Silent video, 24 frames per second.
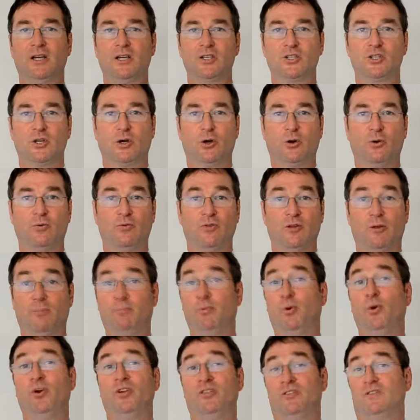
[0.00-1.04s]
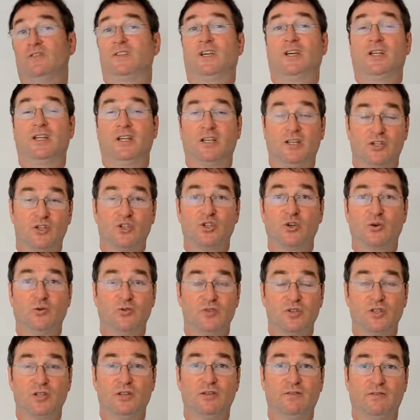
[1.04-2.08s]
So the point of getting
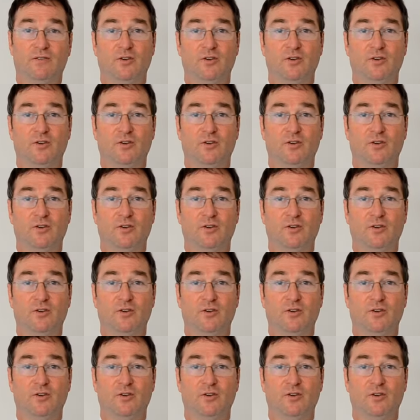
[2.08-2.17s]
insurance in the